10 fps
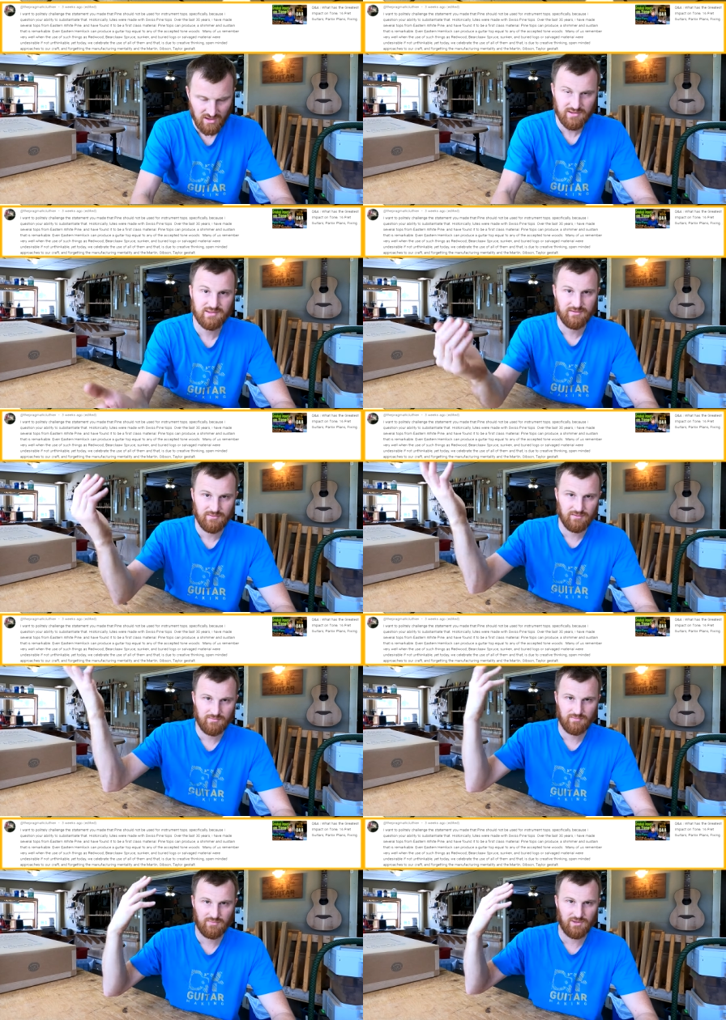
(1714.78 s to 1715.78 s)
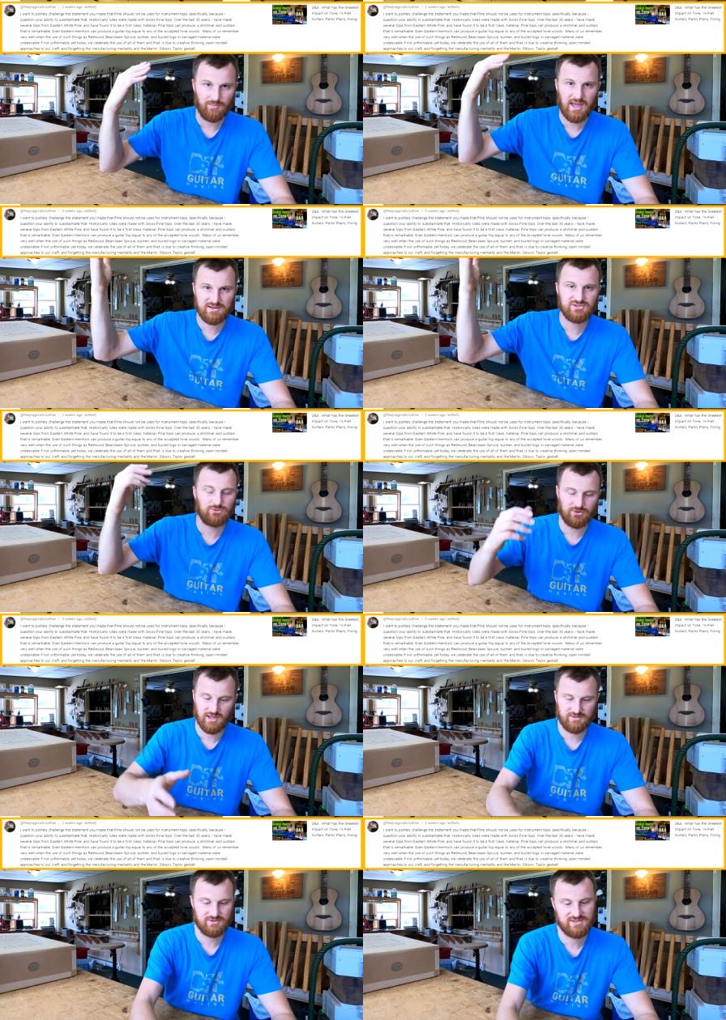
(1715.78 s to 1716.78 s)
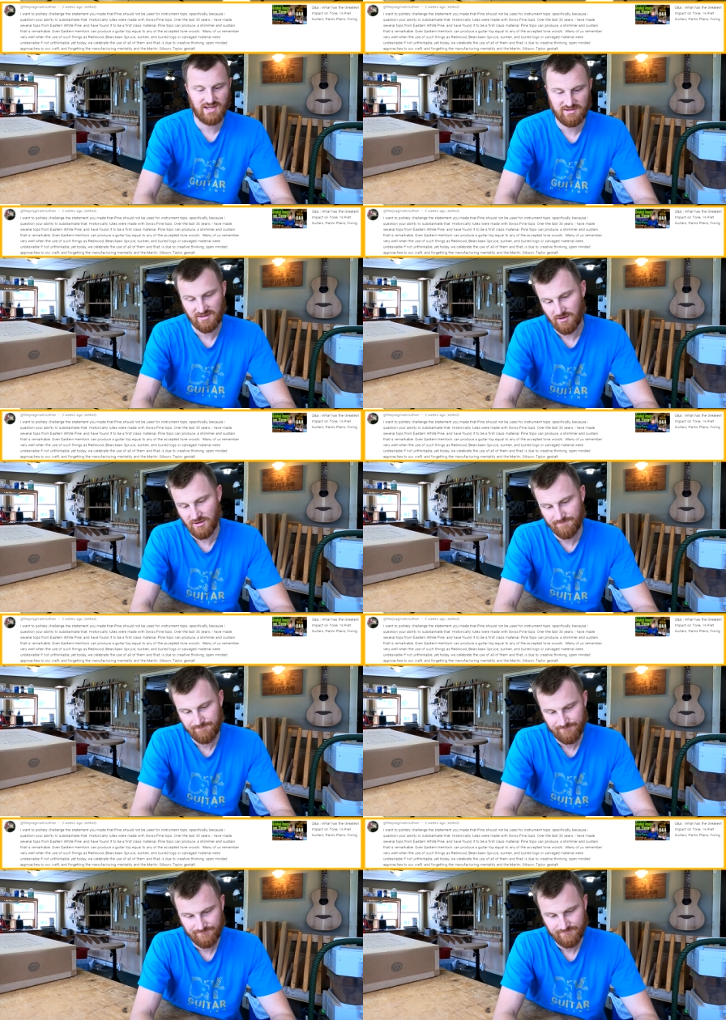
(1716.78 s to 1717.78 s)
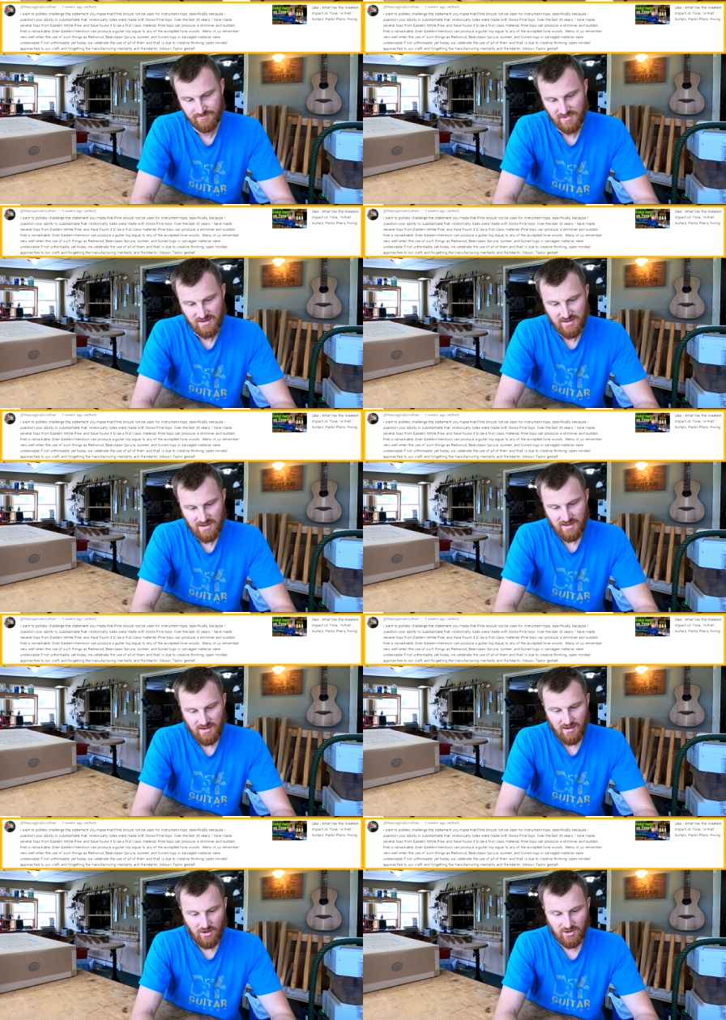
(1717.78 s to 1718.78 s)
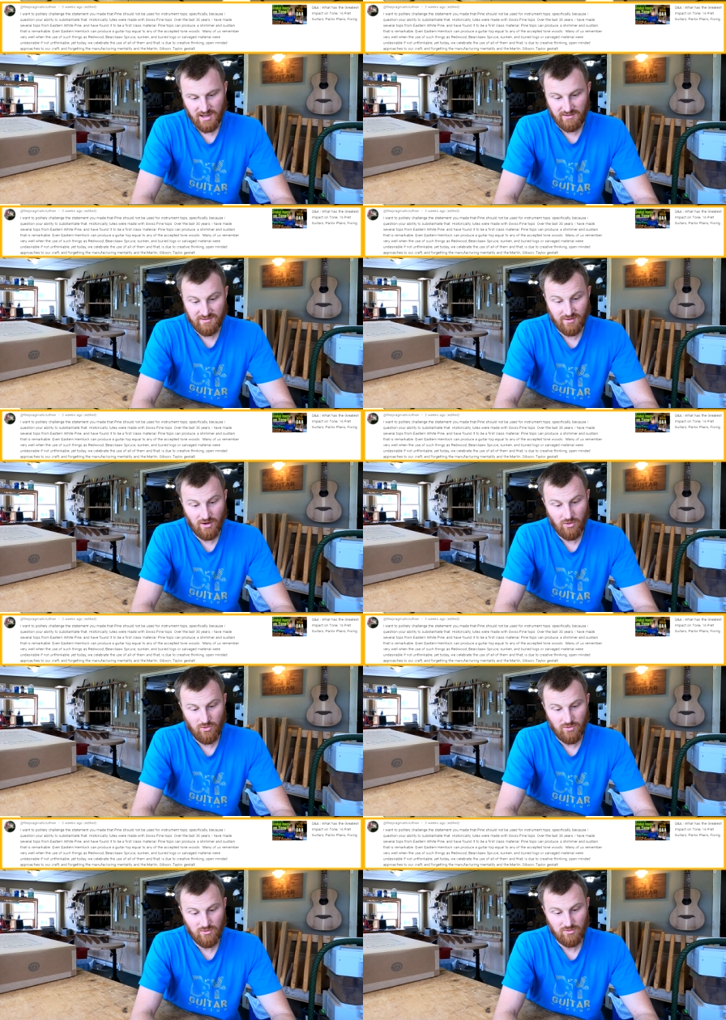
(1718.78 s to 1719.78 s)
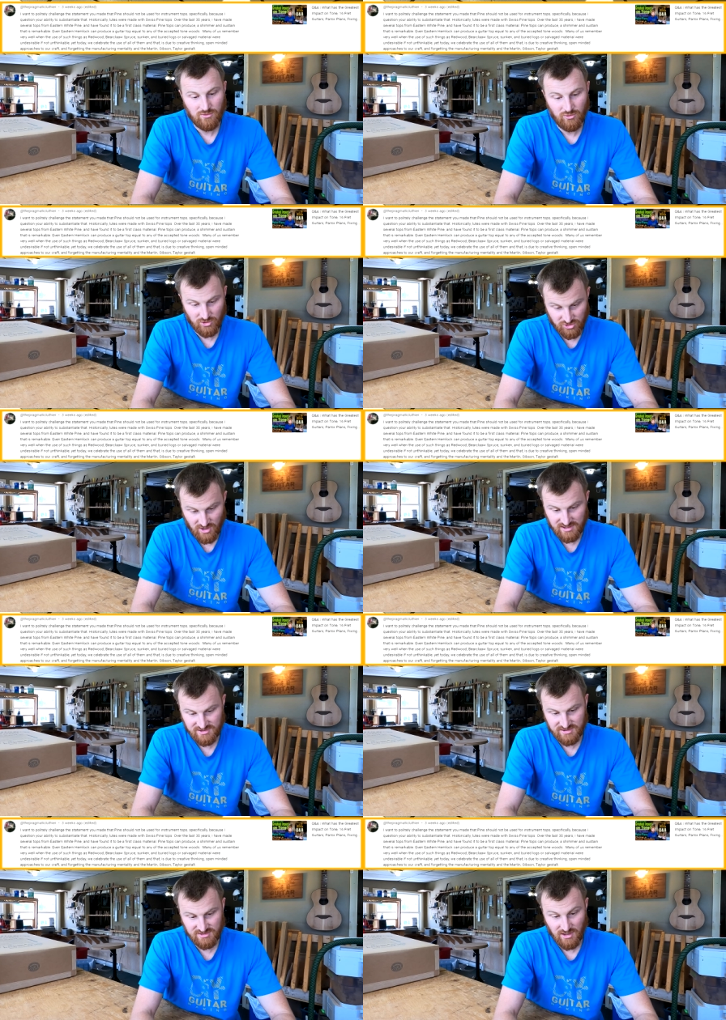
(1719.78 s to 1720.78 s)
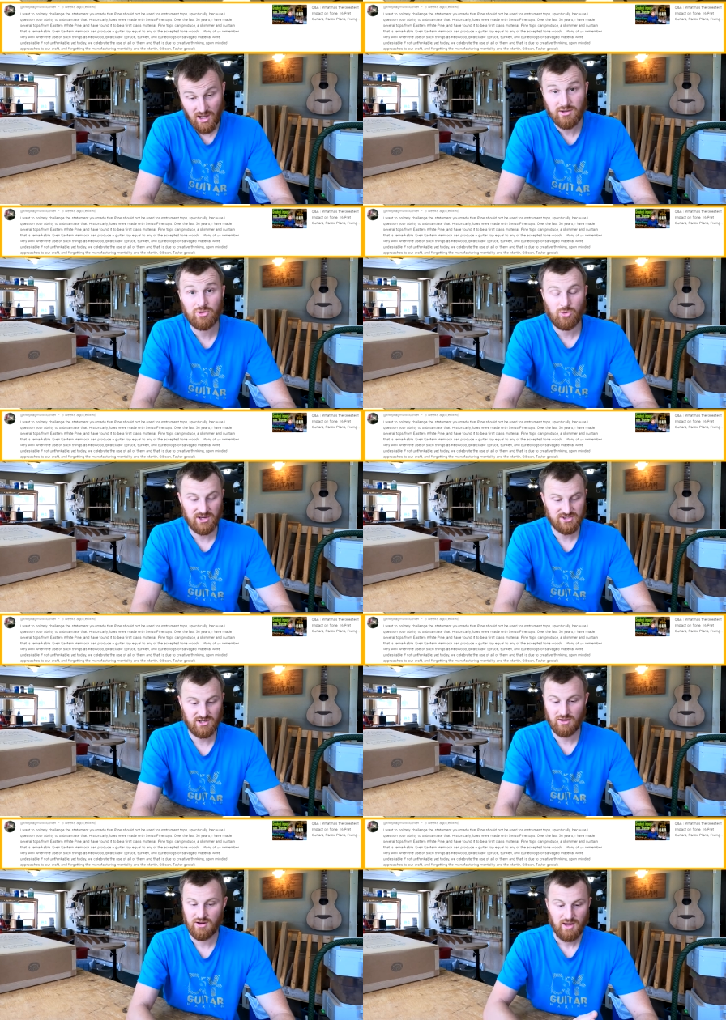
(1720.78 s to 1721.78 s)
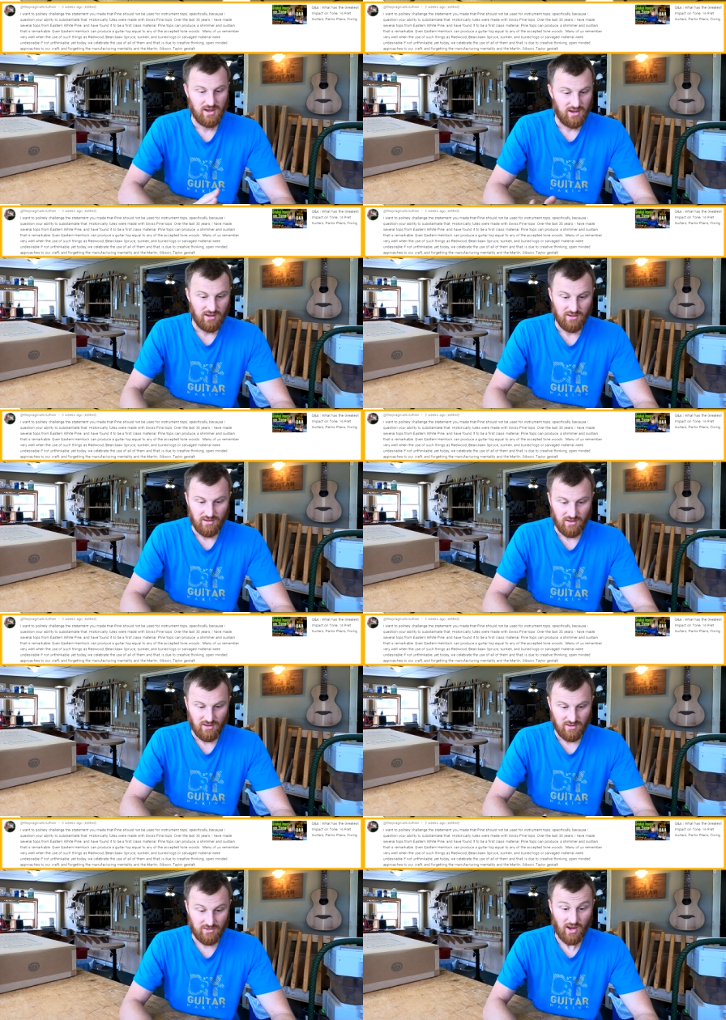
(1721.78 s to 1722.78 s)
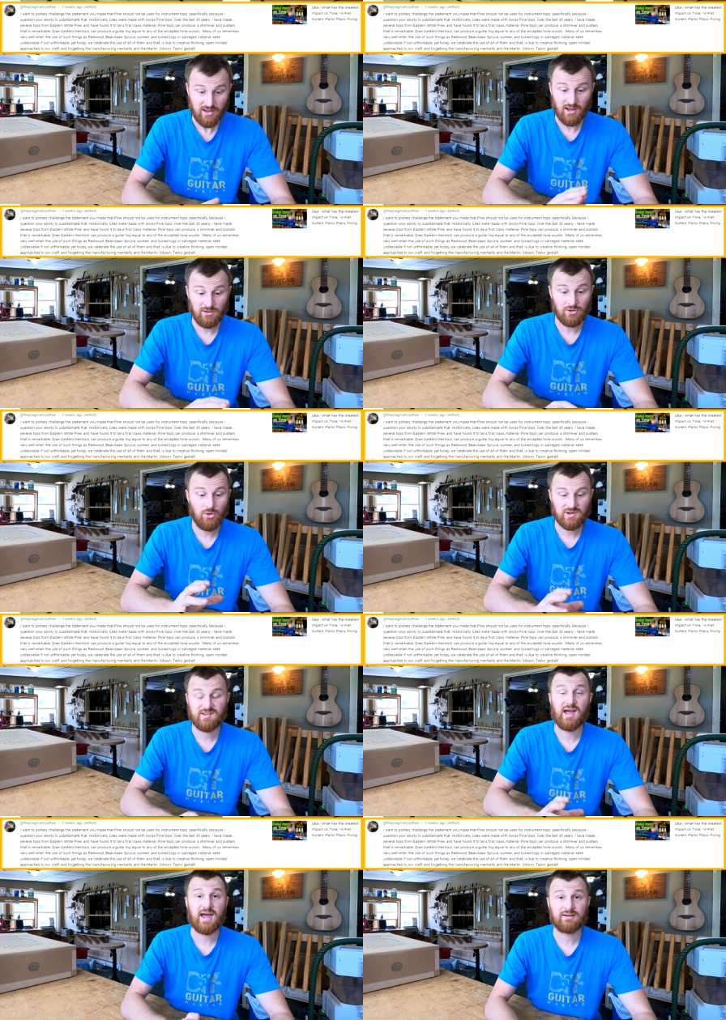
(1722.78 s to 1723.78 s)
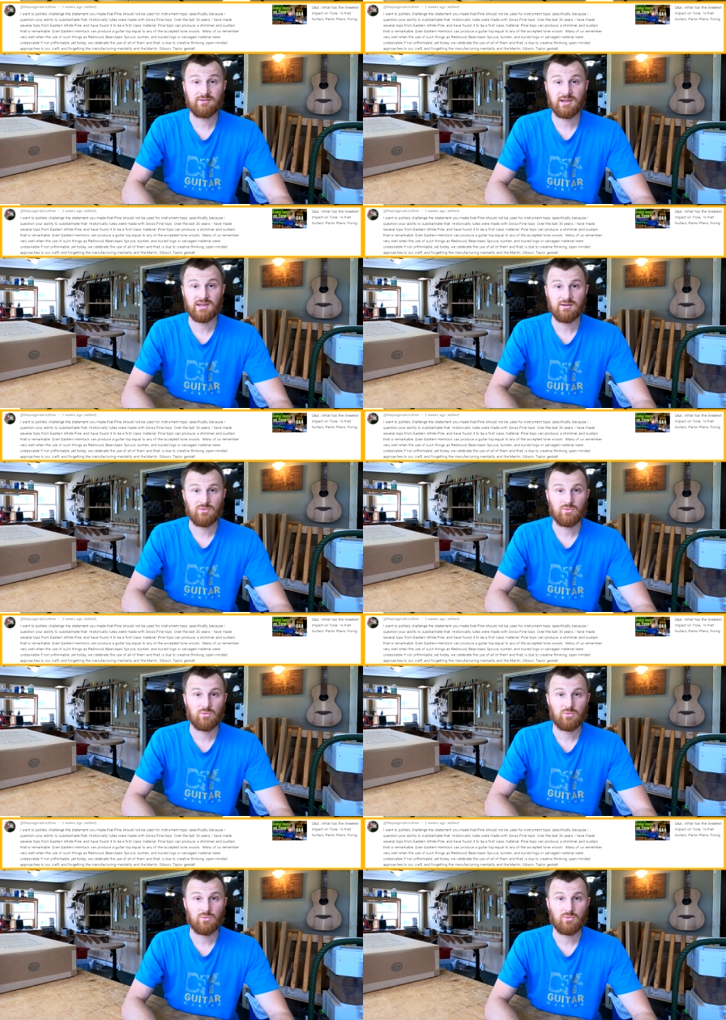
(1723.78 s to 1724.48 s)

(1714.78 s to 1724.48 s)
It's the, the pedestal that they're standing on. Okay, so to address uh, your question here, so I, I don't know exactly,